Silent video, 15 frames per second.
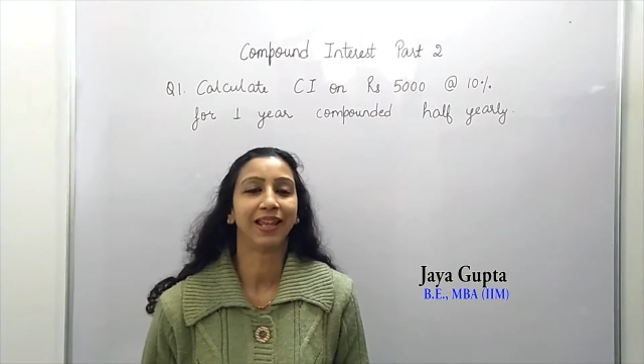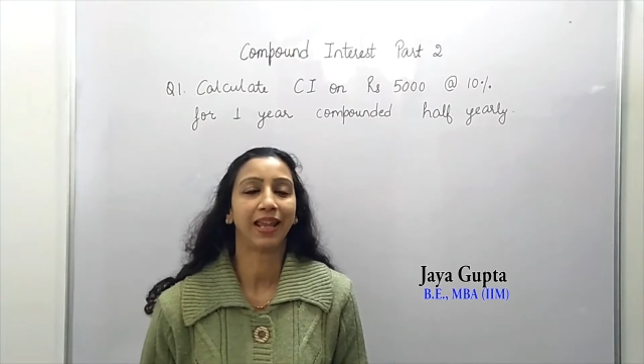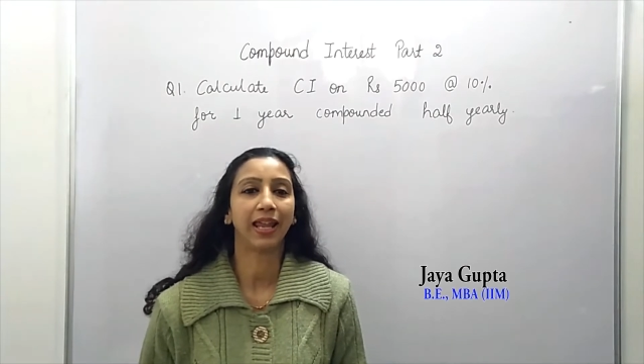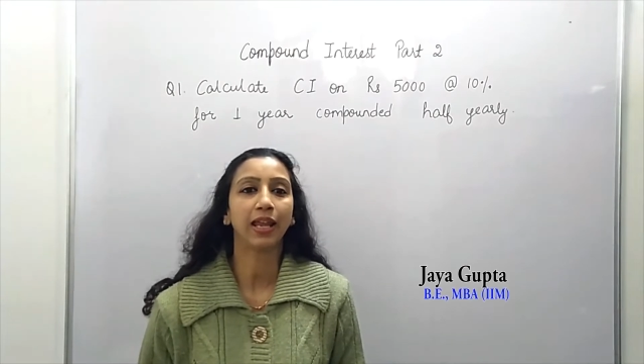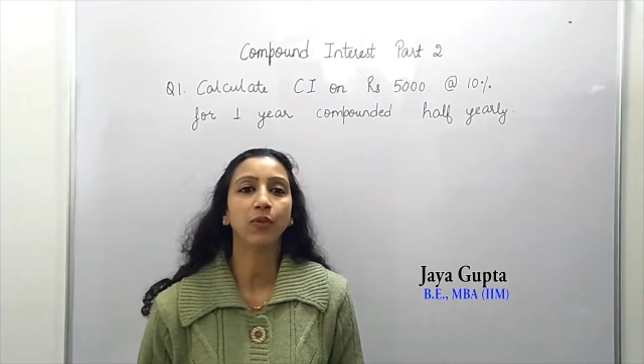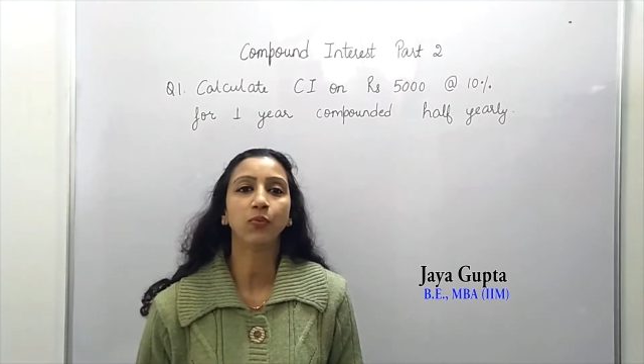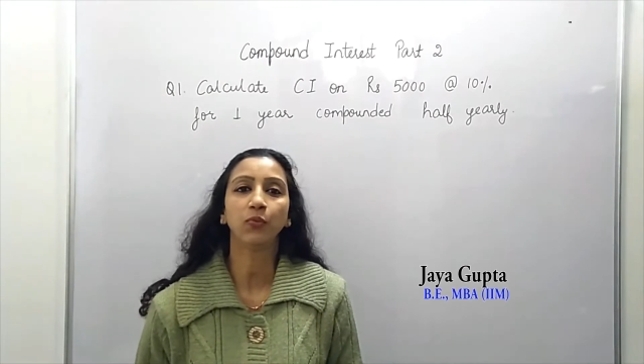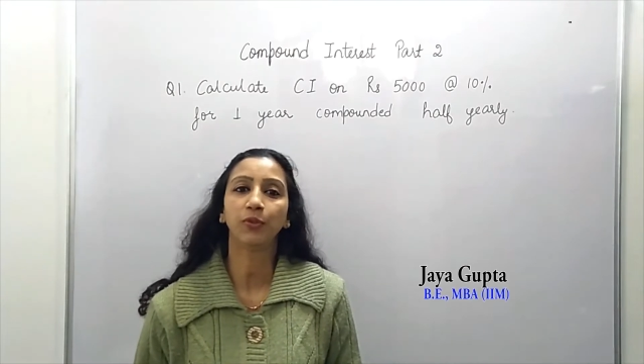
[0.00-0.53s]

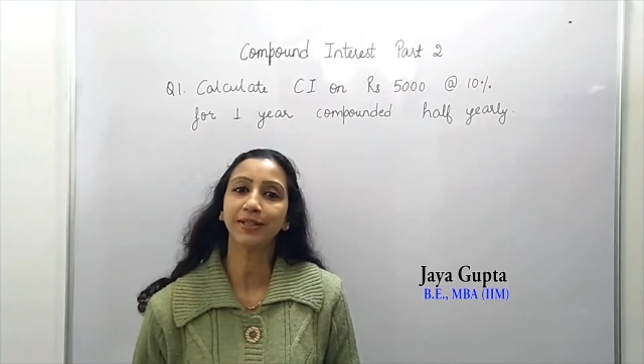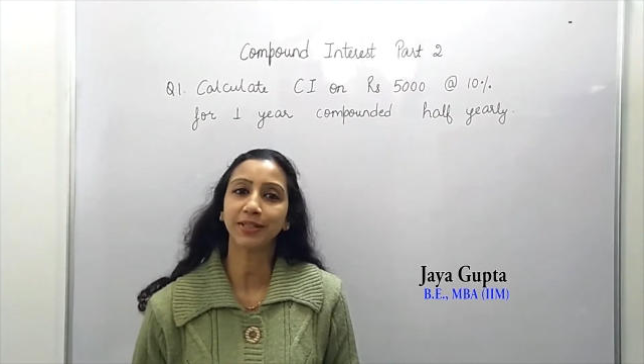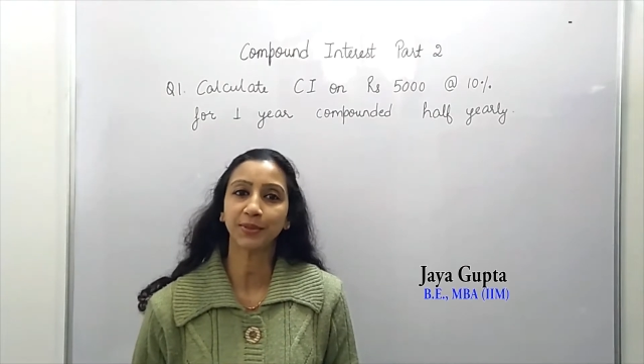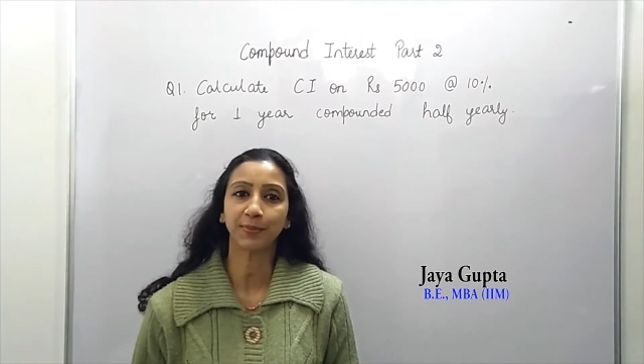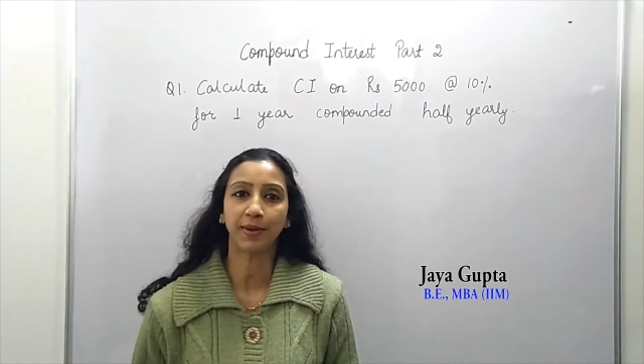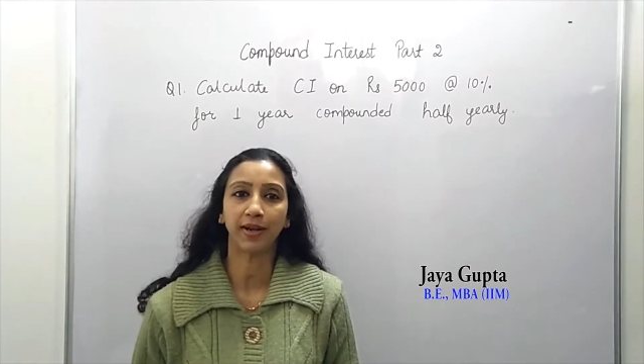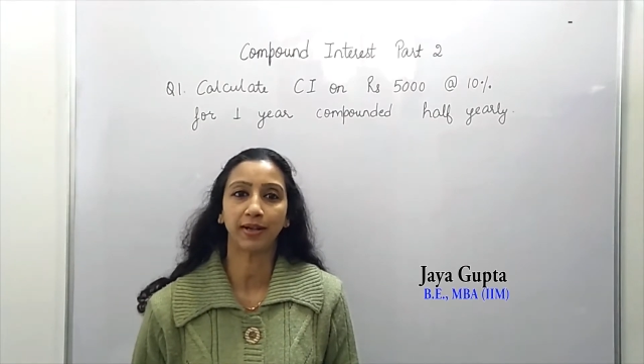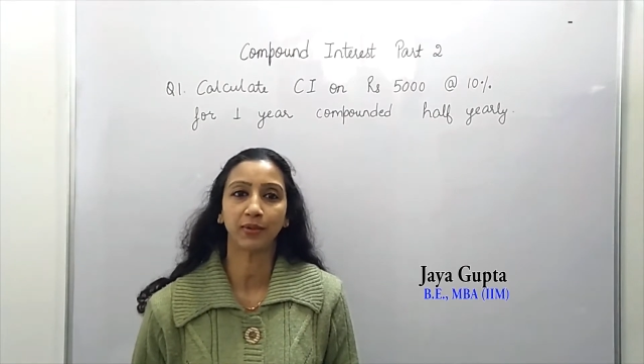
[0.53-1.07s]
In first
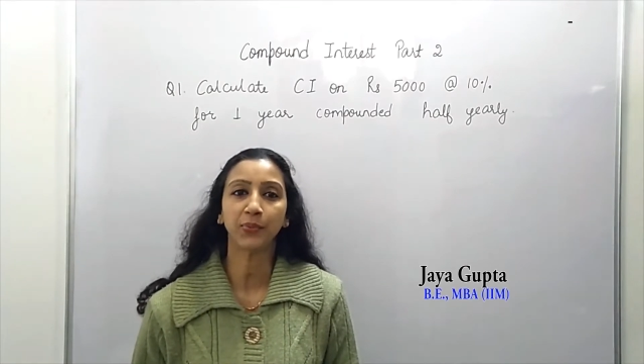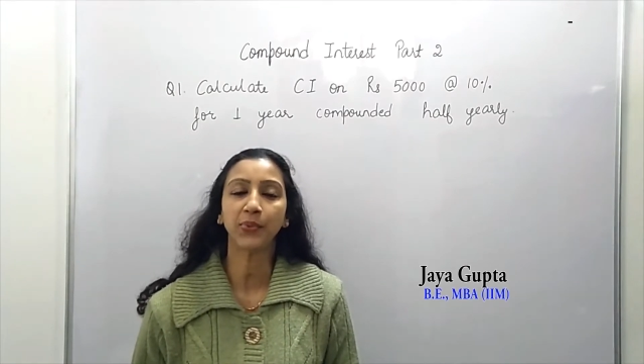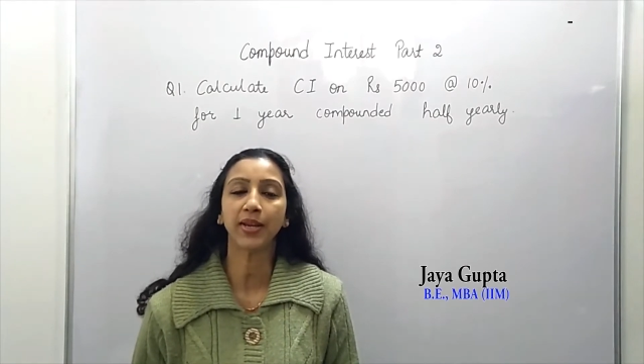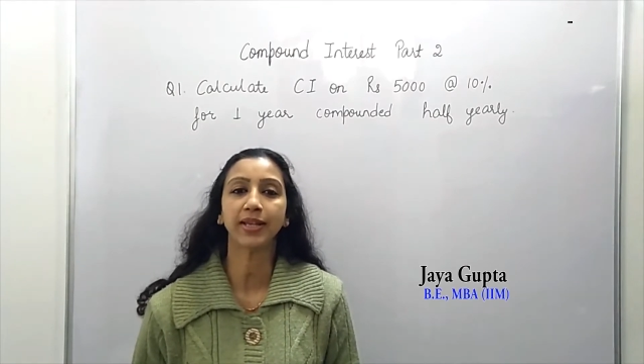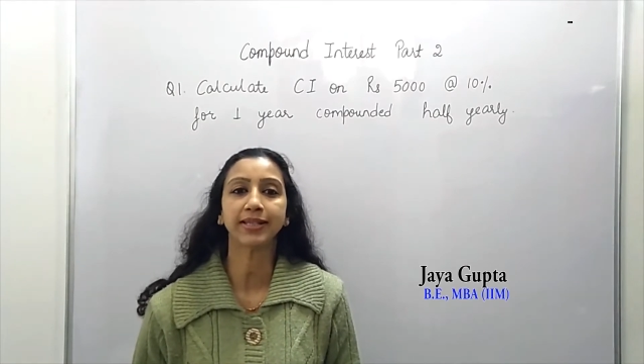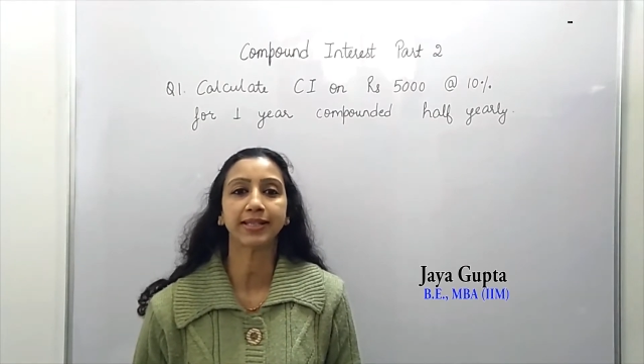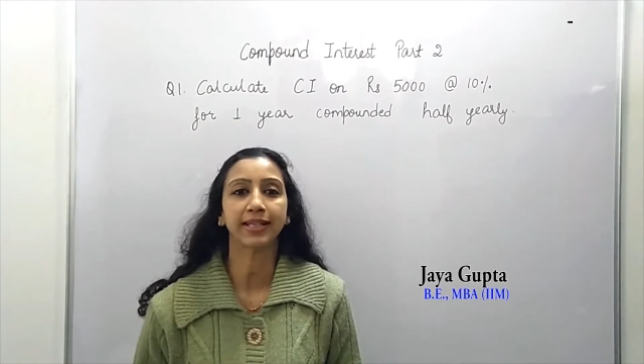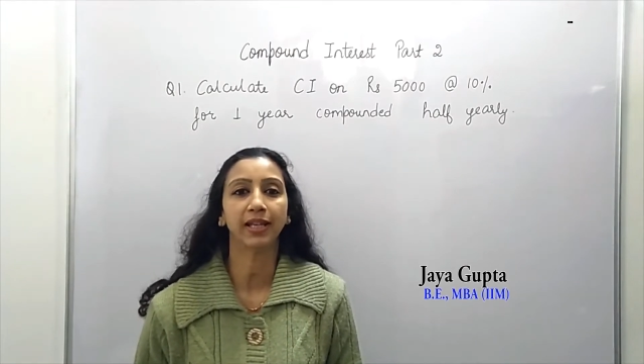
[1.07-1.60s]
part, we
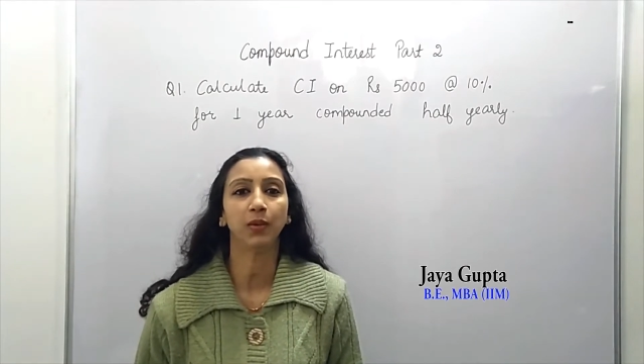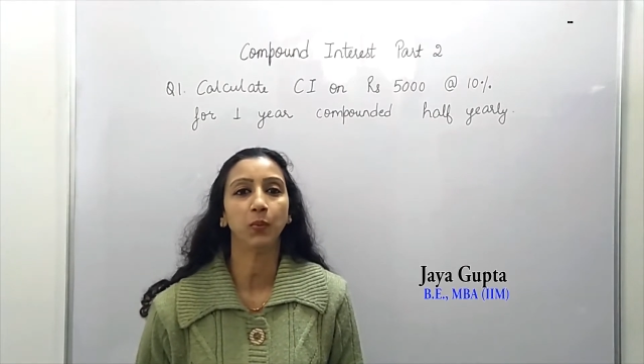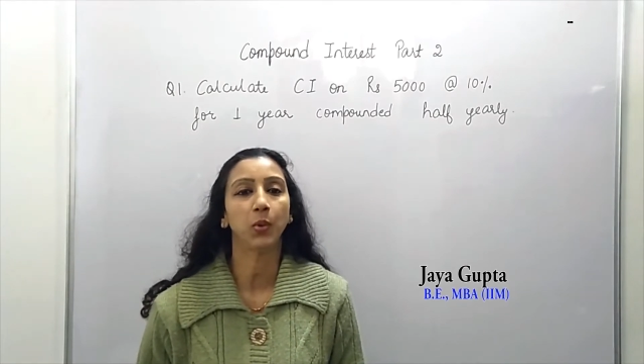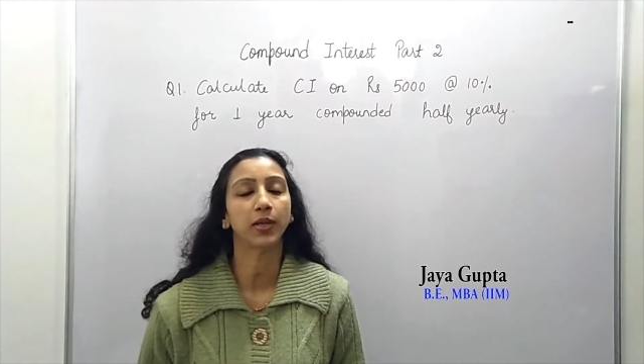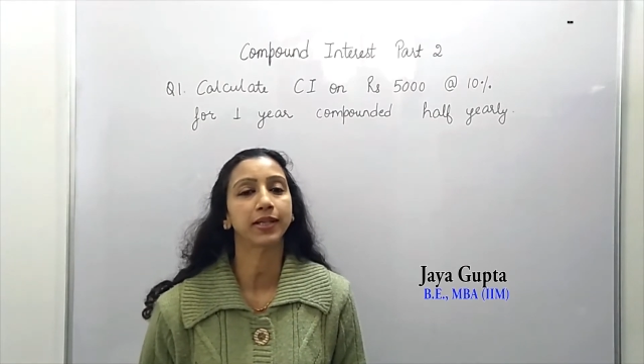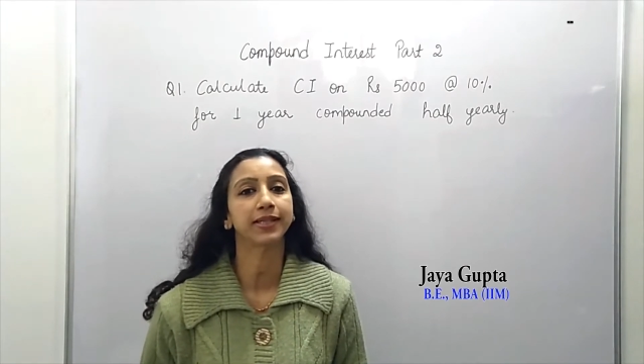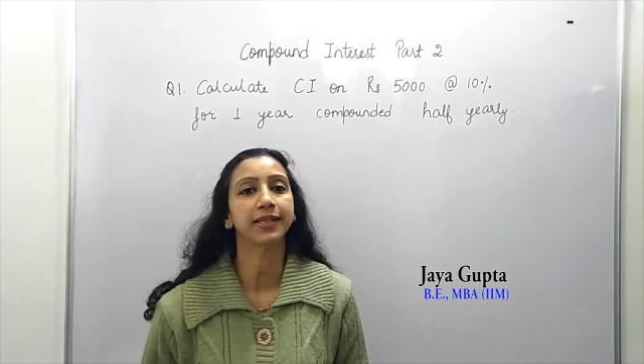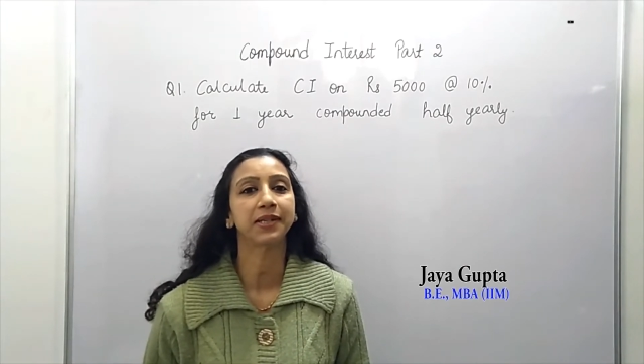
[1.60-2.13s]
had seen
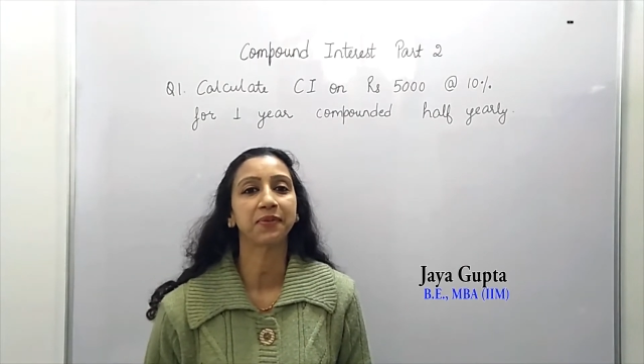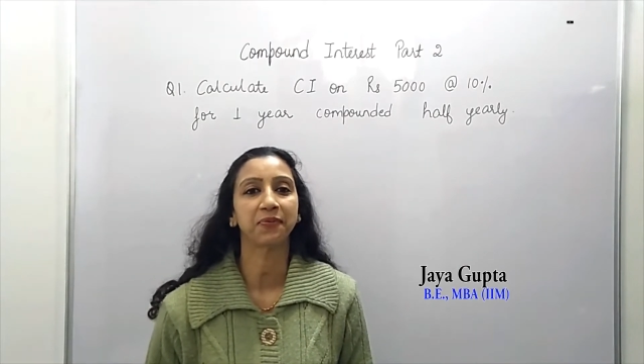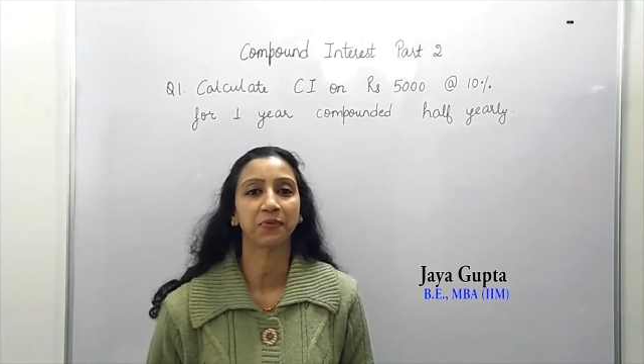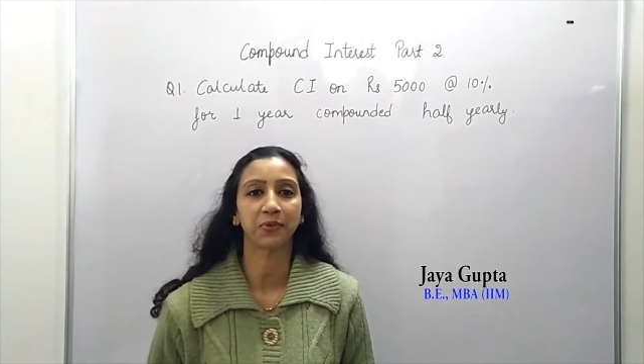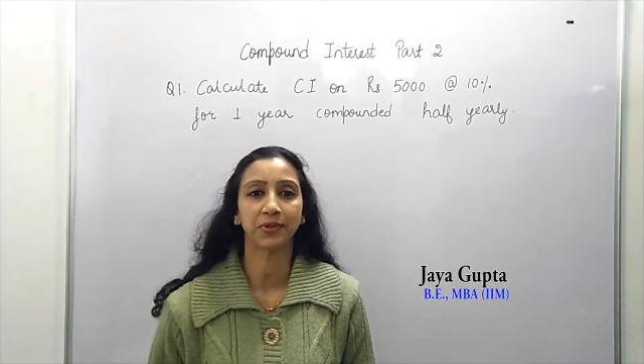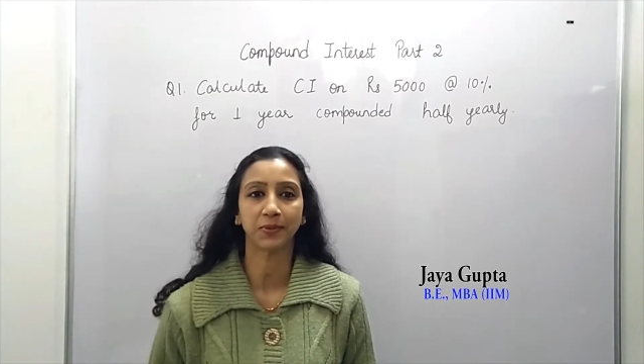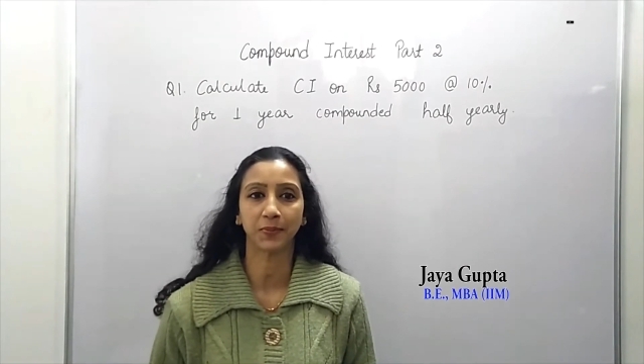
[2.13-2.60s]
what is the difference